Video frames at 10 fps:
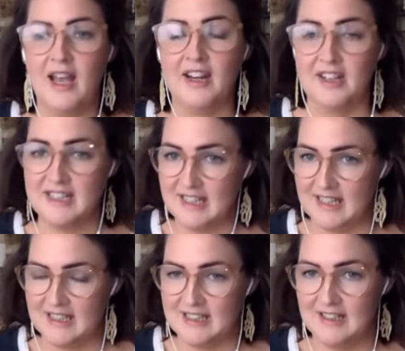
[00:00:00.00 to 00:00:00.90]
and I
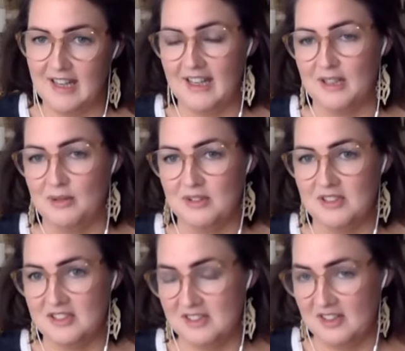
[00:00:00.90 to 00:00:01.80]
did, and it was
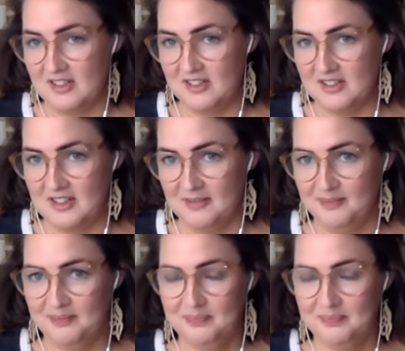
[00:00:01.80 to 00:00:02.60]
a disaster.